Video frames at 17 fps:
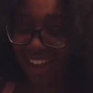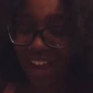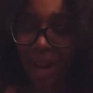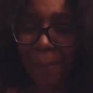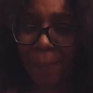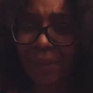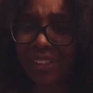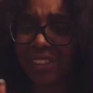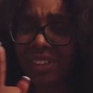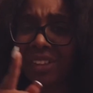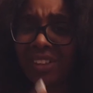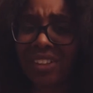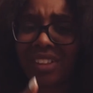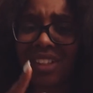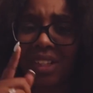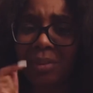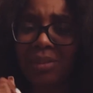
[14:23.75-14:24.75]
I'm pretty sure
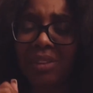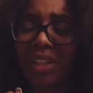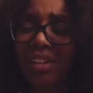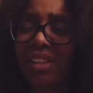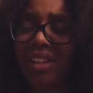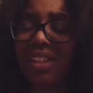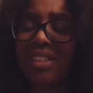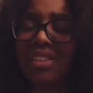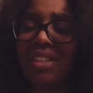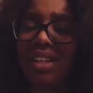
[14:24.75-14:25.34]
there's clips on this